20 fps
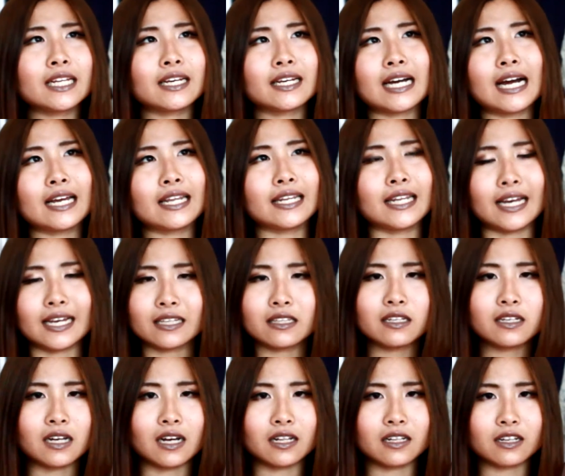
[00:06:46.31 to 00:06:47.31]
like I like
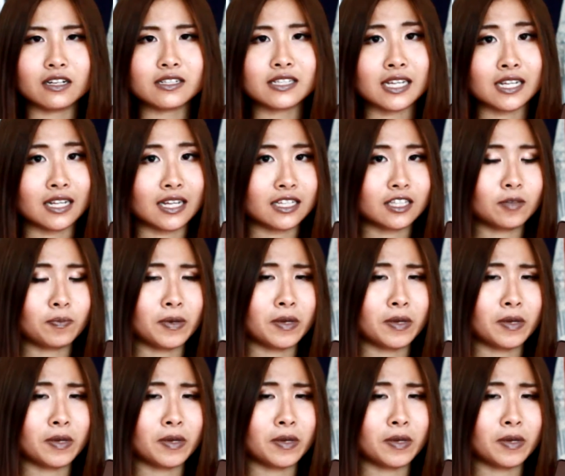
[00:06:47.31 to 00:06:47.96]
the colors, I like the